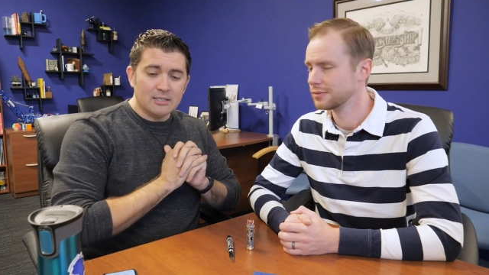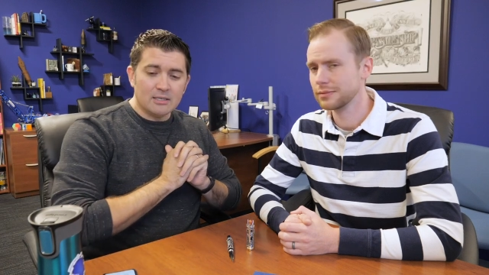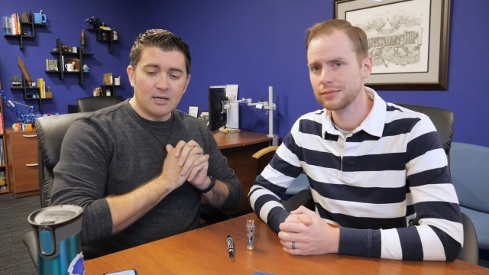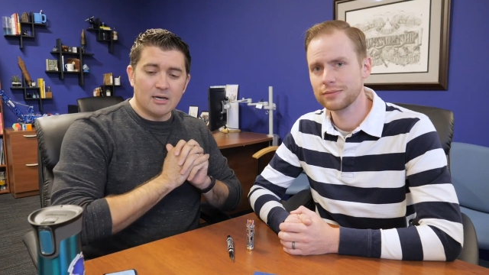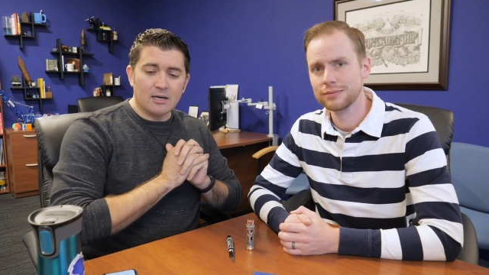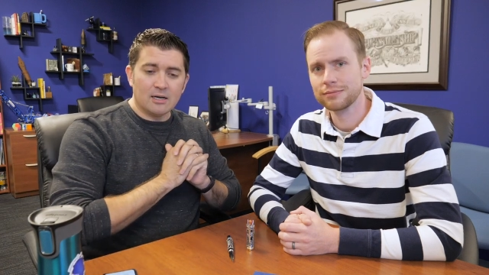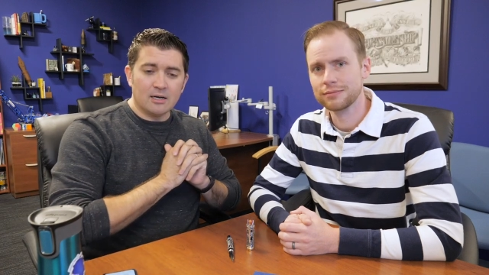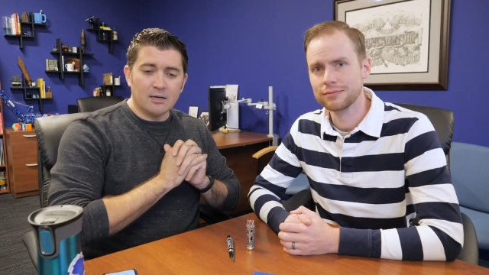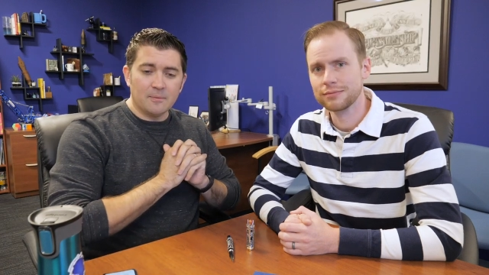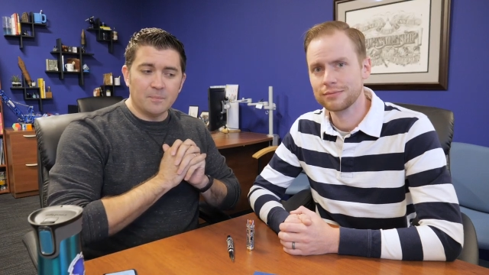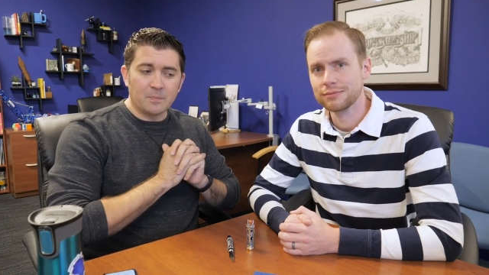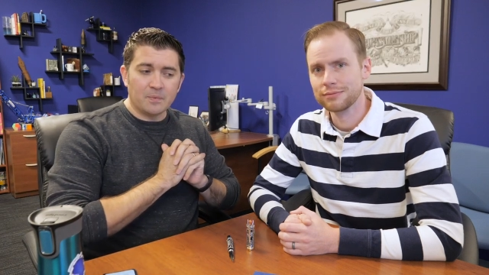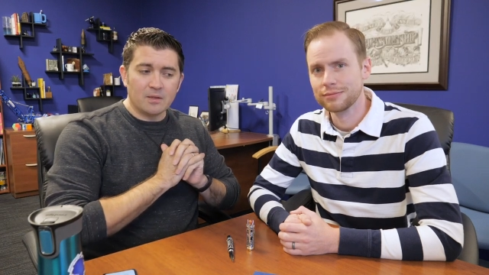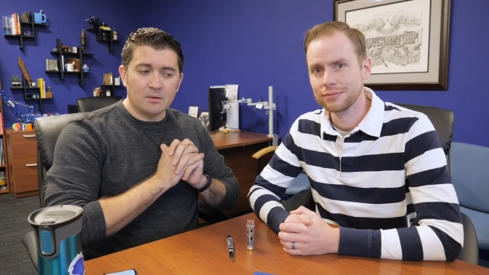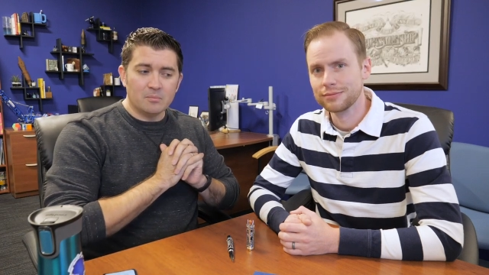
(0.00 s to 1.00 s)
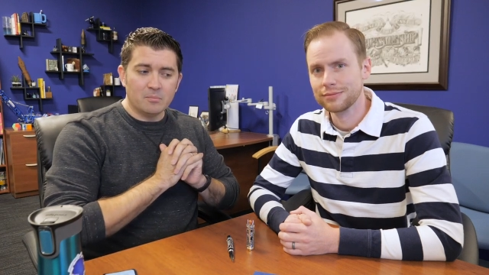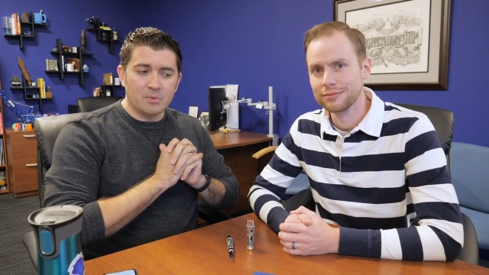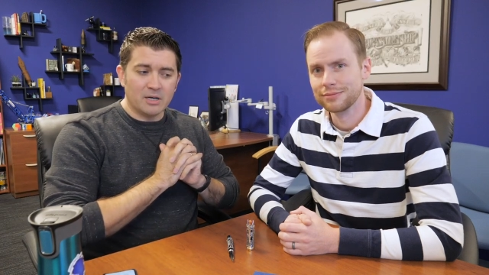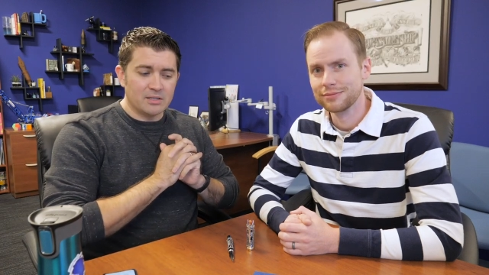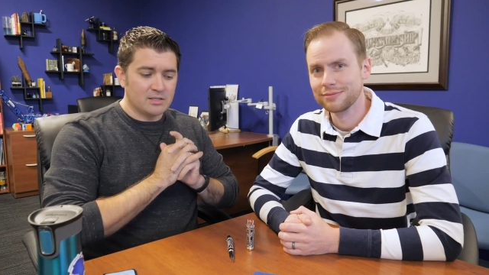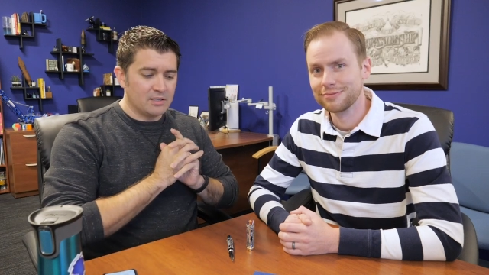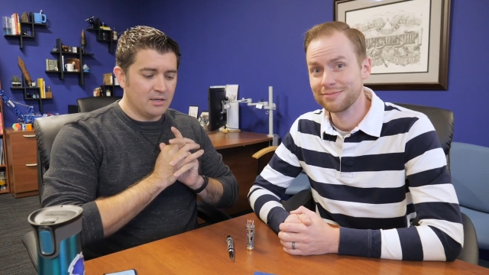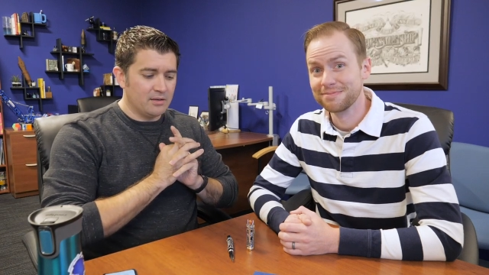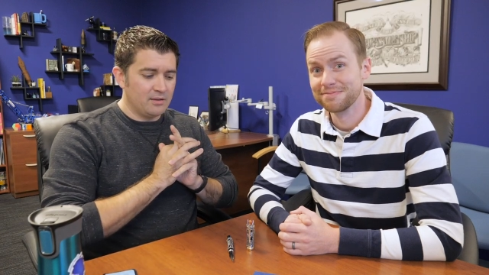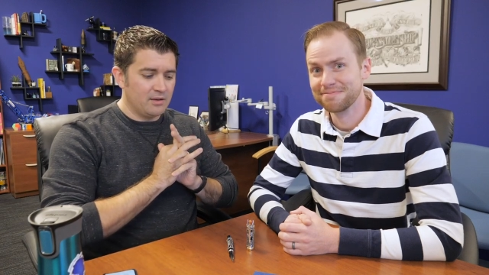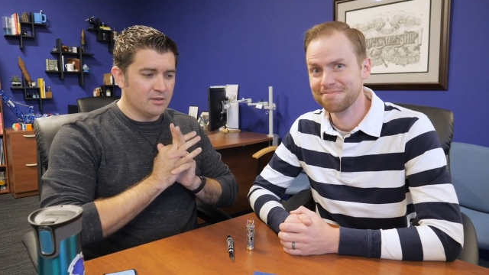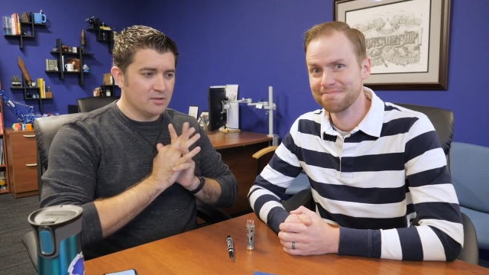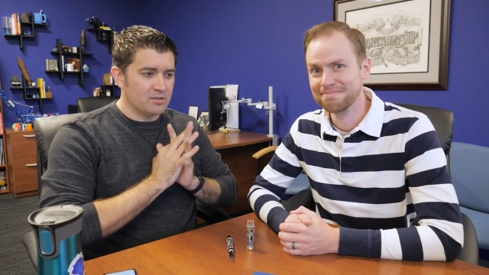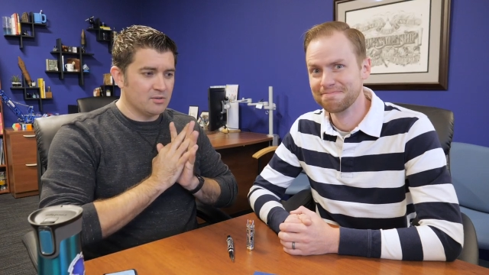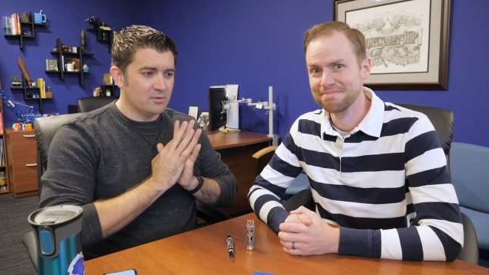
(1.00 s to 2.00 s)
Speaker 1: dollars Um, but uh, they
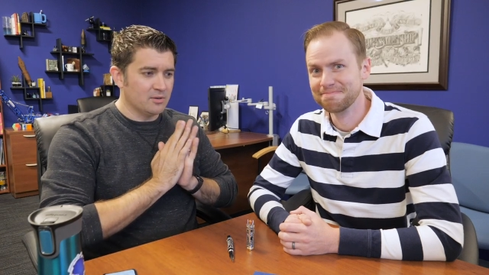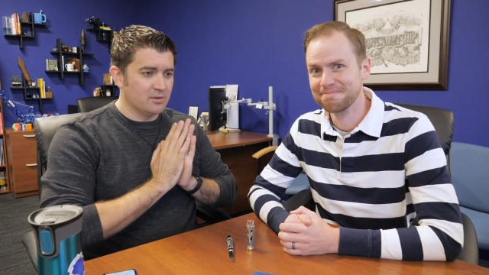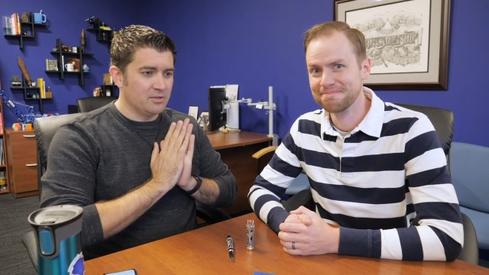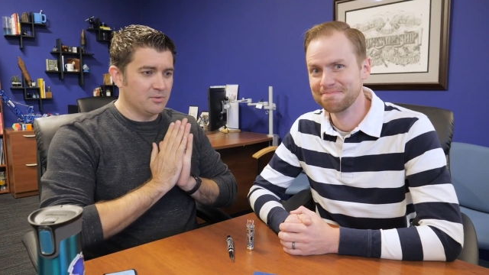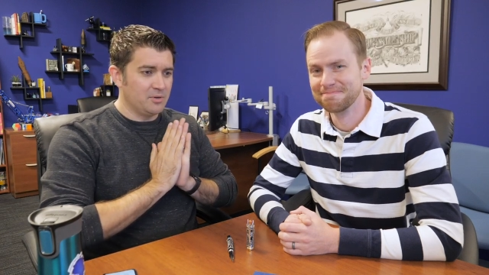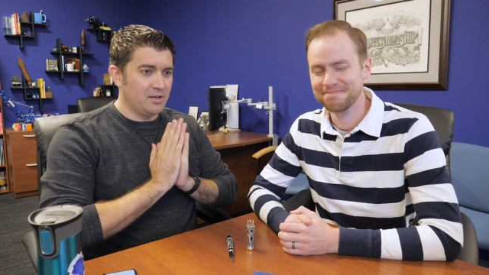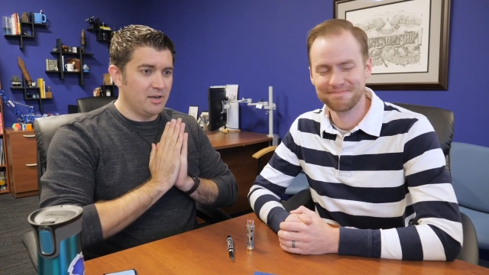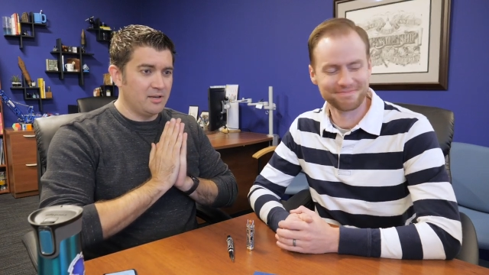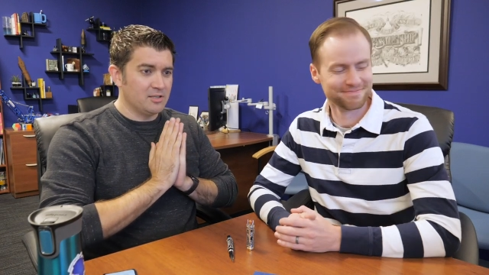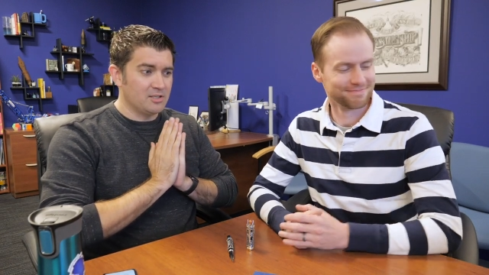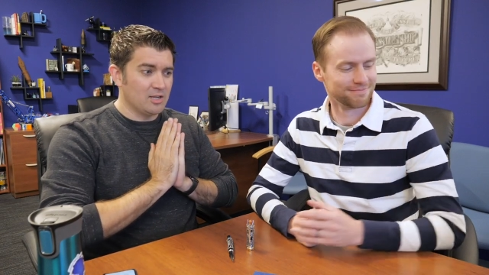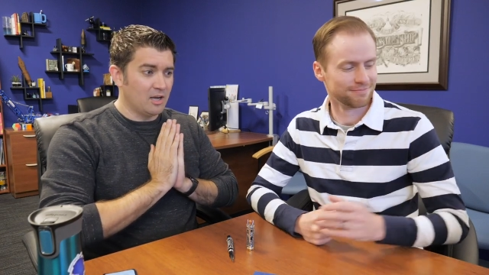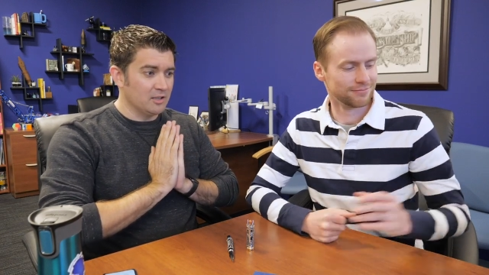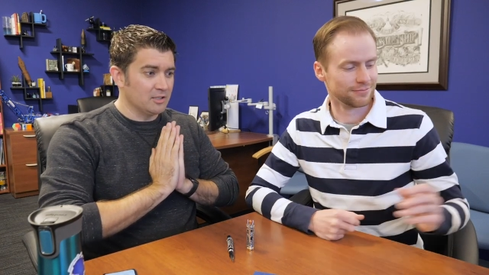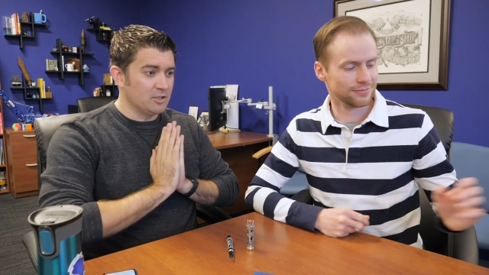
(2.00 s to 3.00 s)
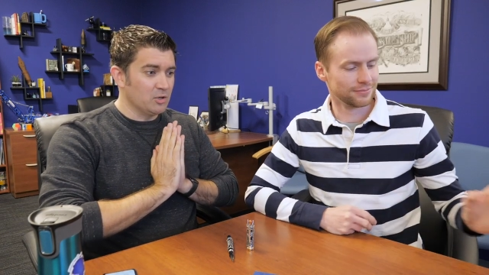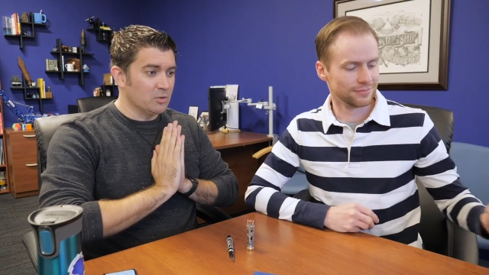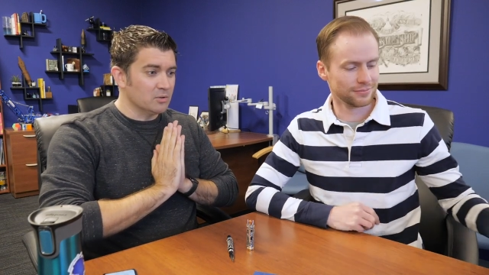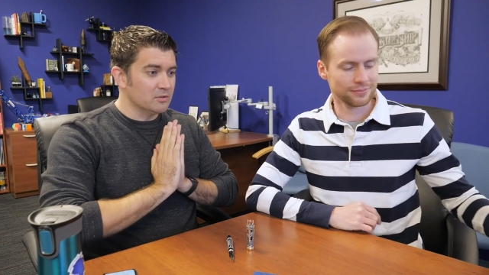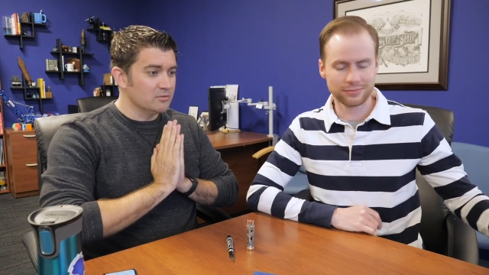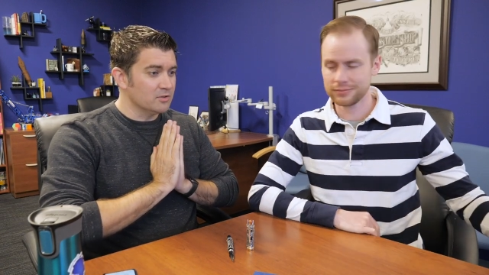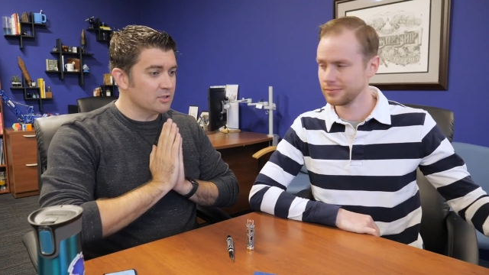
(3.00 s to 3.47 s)
also are doing a solid gold